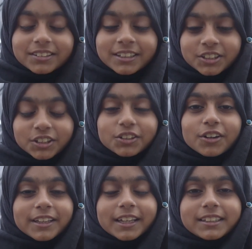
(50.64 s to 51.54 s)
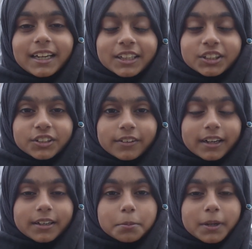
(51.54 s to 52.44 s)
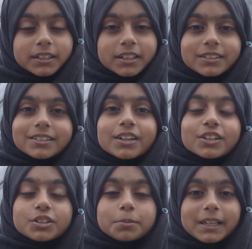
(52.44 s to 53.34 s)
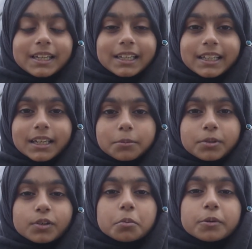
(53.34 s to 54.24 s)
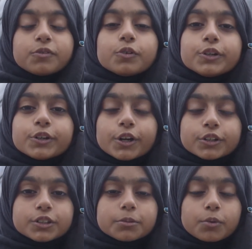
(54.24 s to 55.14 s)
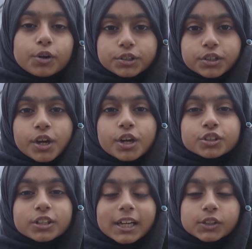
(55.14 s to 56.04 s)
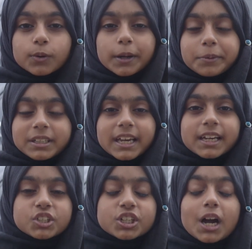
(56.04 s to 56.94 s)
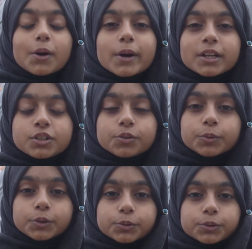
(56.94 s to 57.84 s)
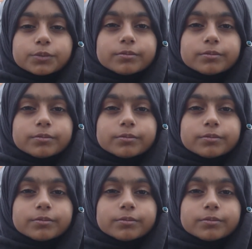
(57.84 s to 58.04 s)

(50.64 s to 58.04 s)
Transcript: Did you know that it's actually recommended to be clean and pure before you go to the mosque? So that's why we take a shower and do wudu.